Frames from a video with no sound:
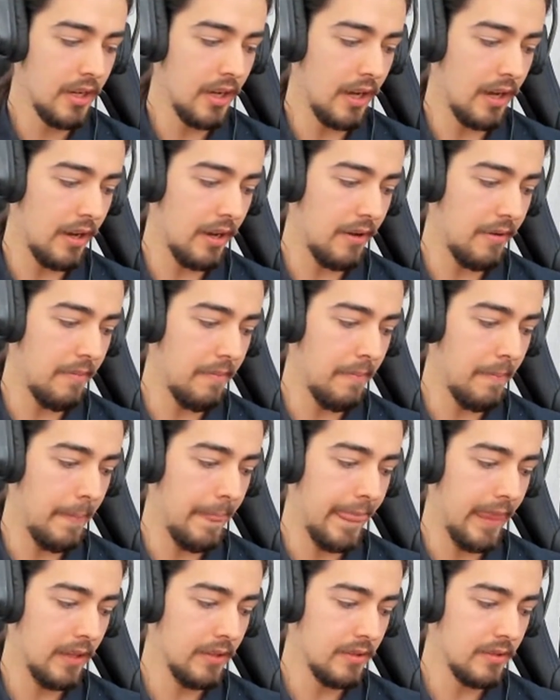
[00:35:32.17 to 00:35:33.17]

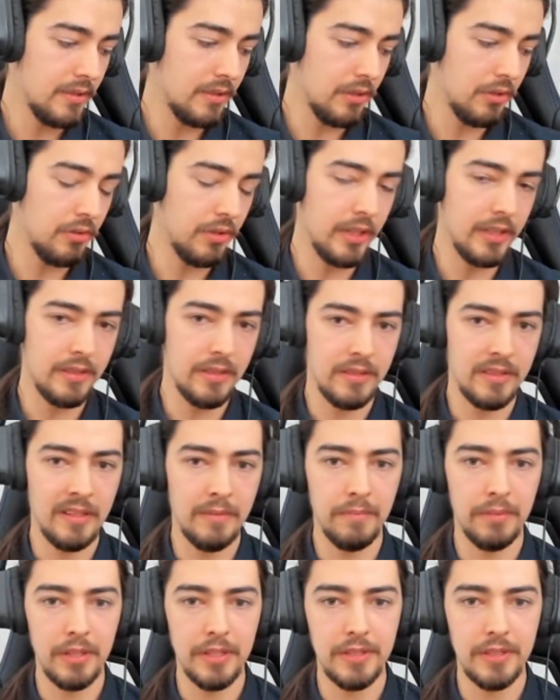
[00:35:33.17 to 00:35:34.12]
So it's as simple